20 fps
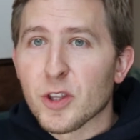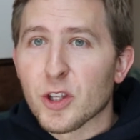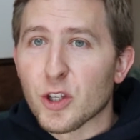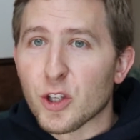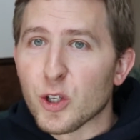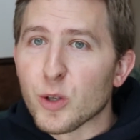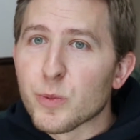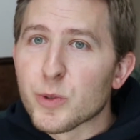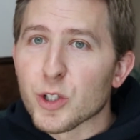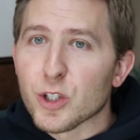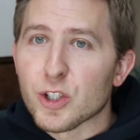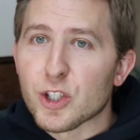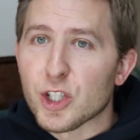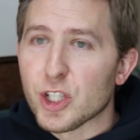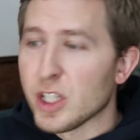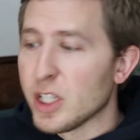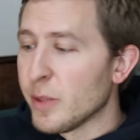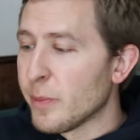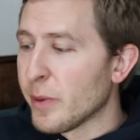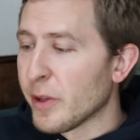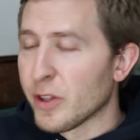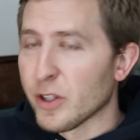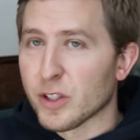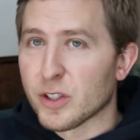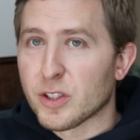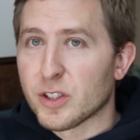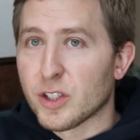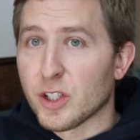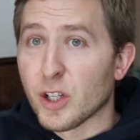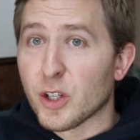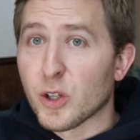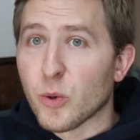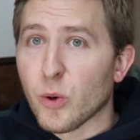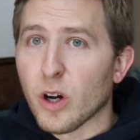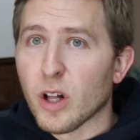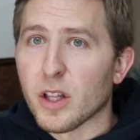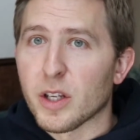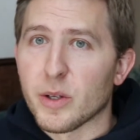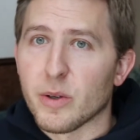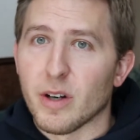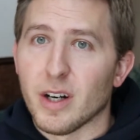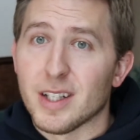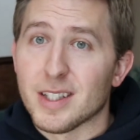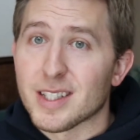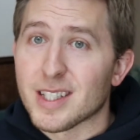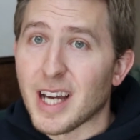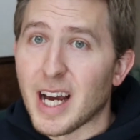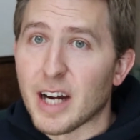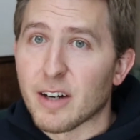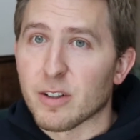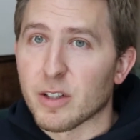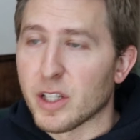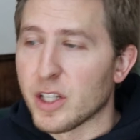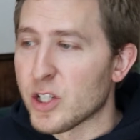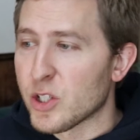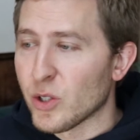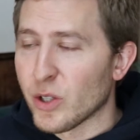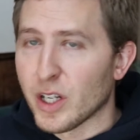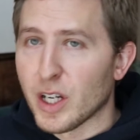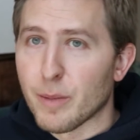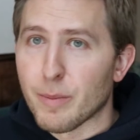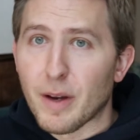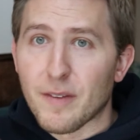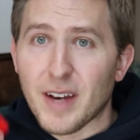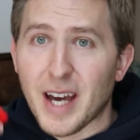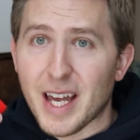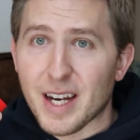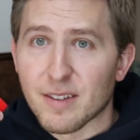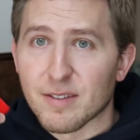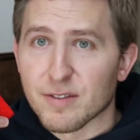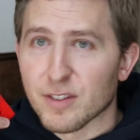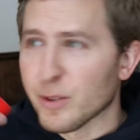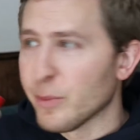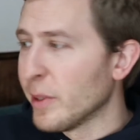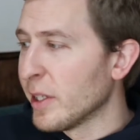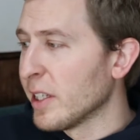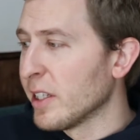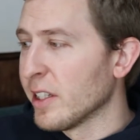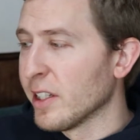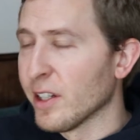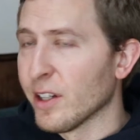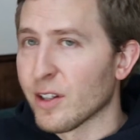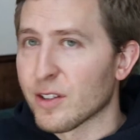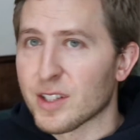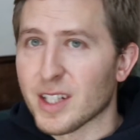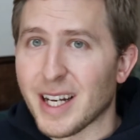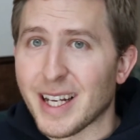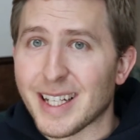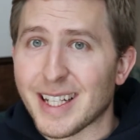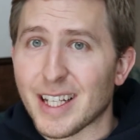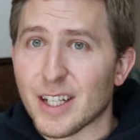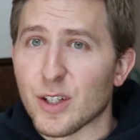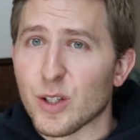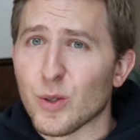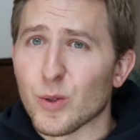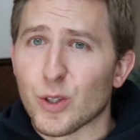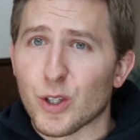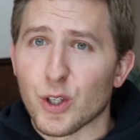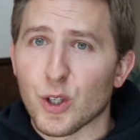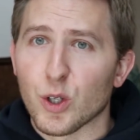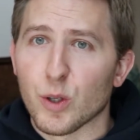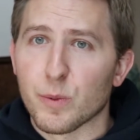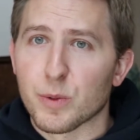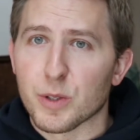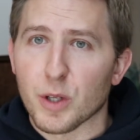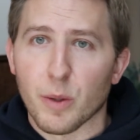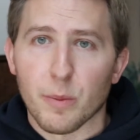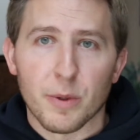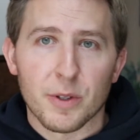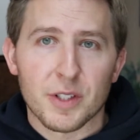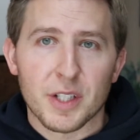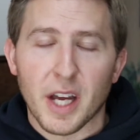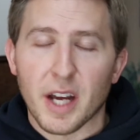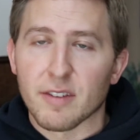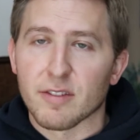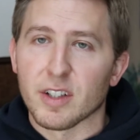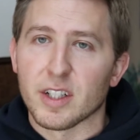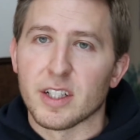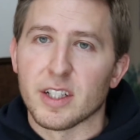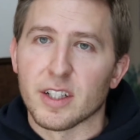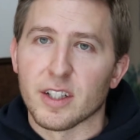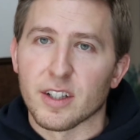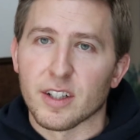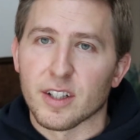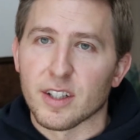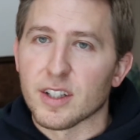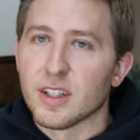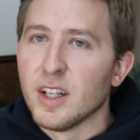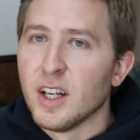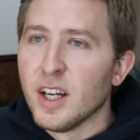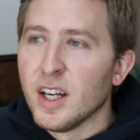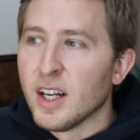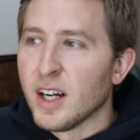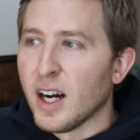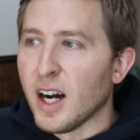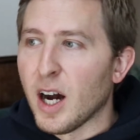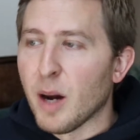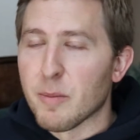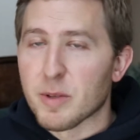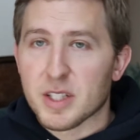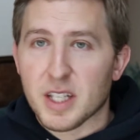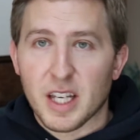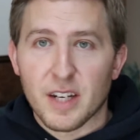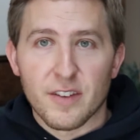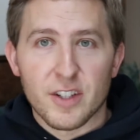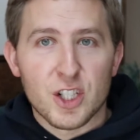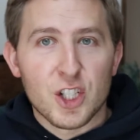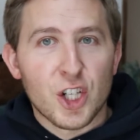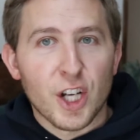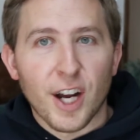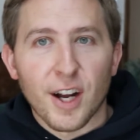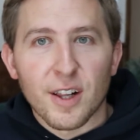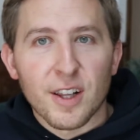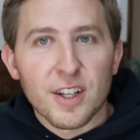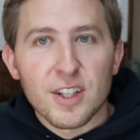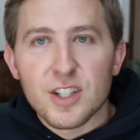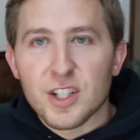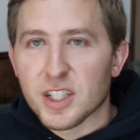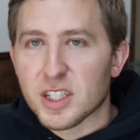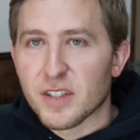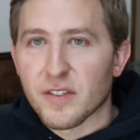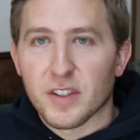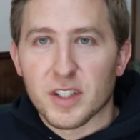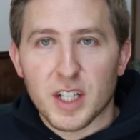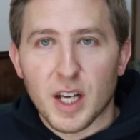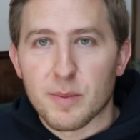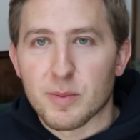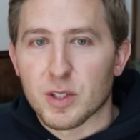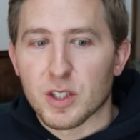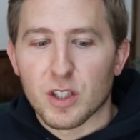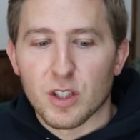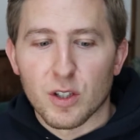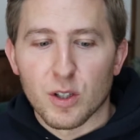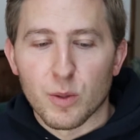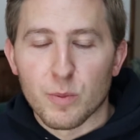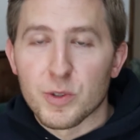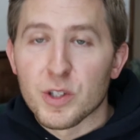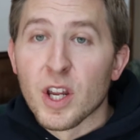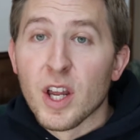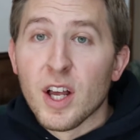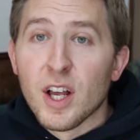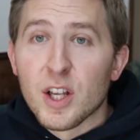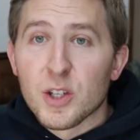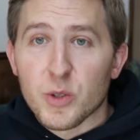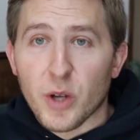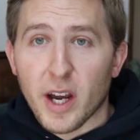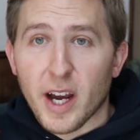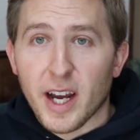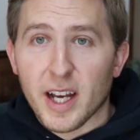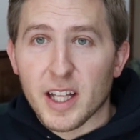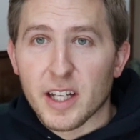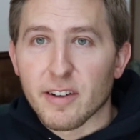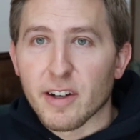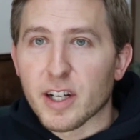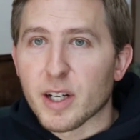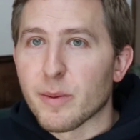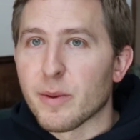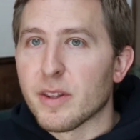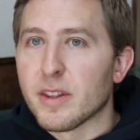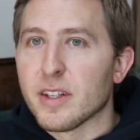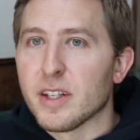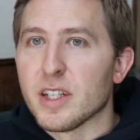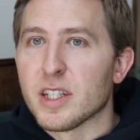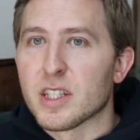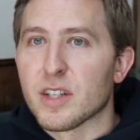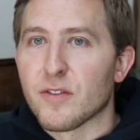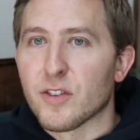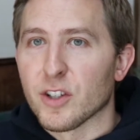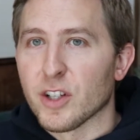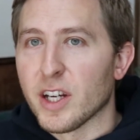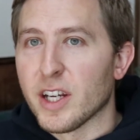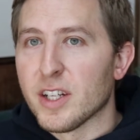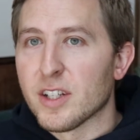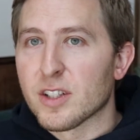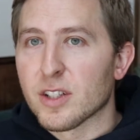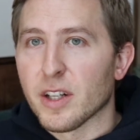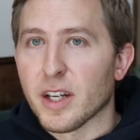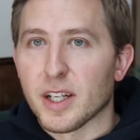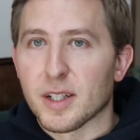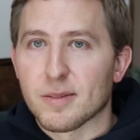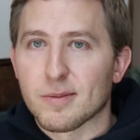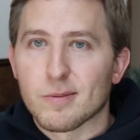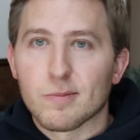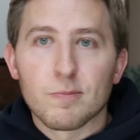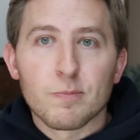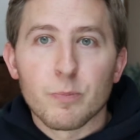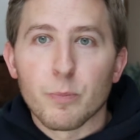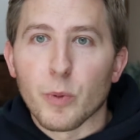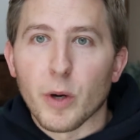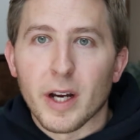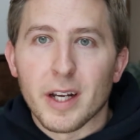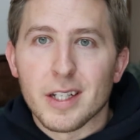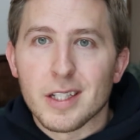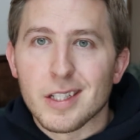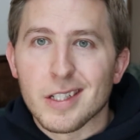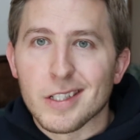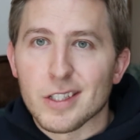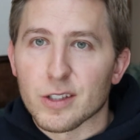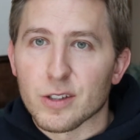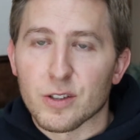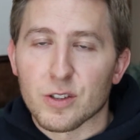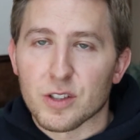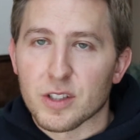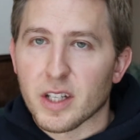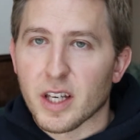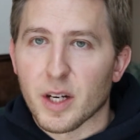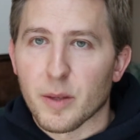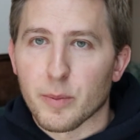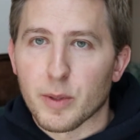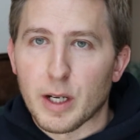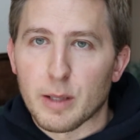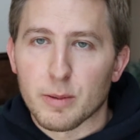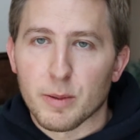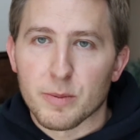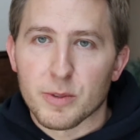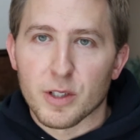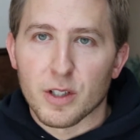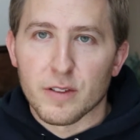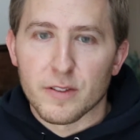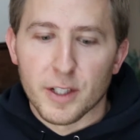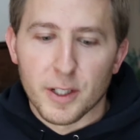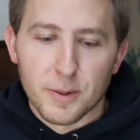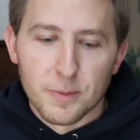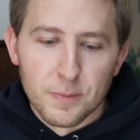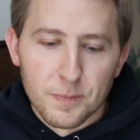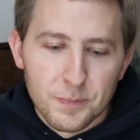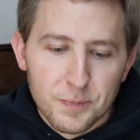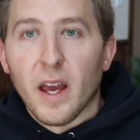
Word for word: Cubes are cheap. They're good quality ones. I really enjoy them. I've had them for many years, and I get new cubes almost every year. Um, it's kind of a challenge with different types of cubes. So I highly recommend these if you're into like brain teasers and kind of problem solving.